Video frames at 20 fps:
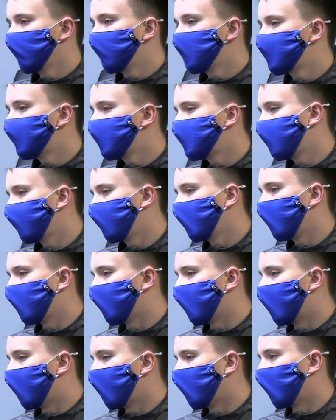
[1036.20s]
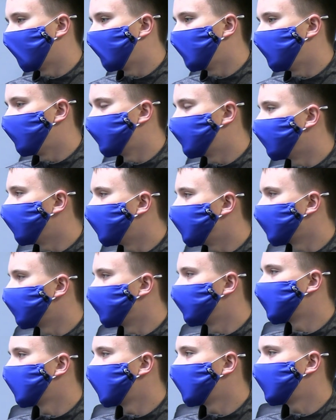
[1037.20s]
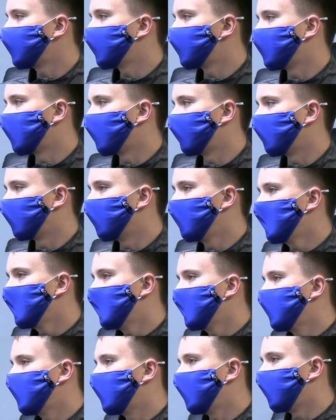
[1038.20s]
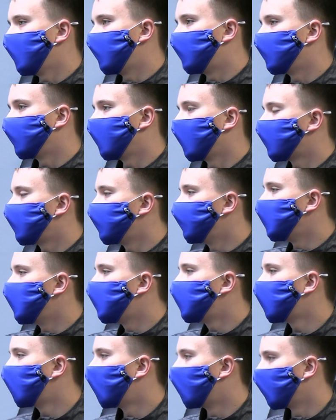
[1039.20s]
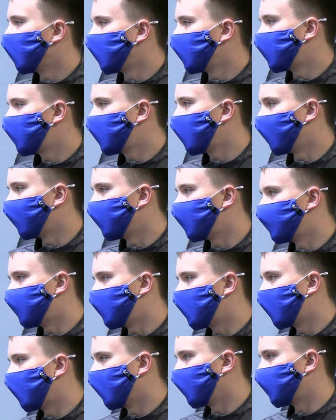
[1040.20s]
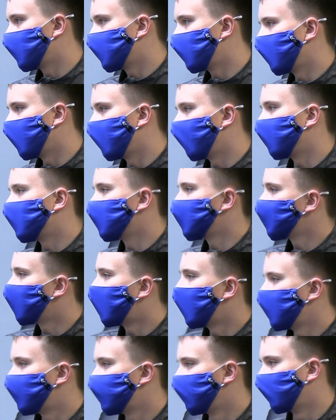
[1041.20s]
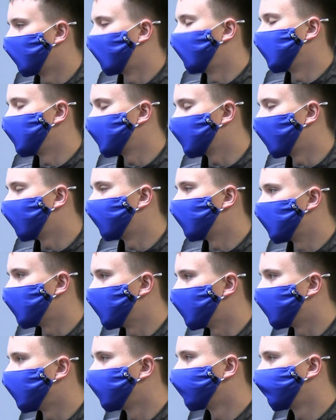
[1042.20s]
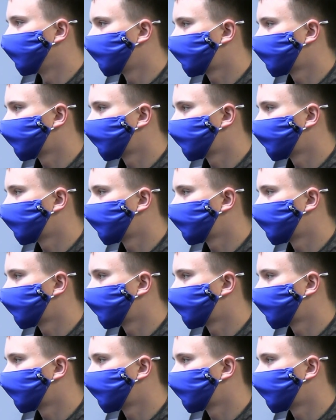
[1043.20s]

specifically, and I'm going to use the physical science example, they directed me toward chemistry college credit, which is why I took that my sophomore year.